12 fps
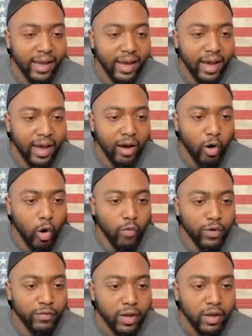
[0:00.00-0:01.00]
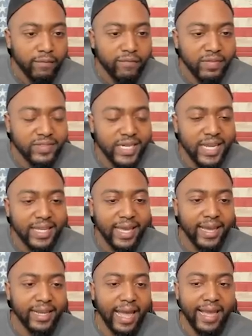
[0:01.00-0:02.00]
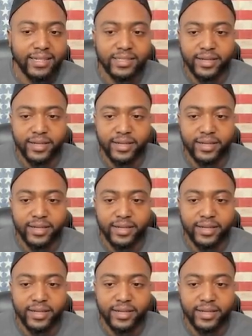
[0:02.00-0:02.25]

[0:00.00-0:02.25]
Over 15,000 likes.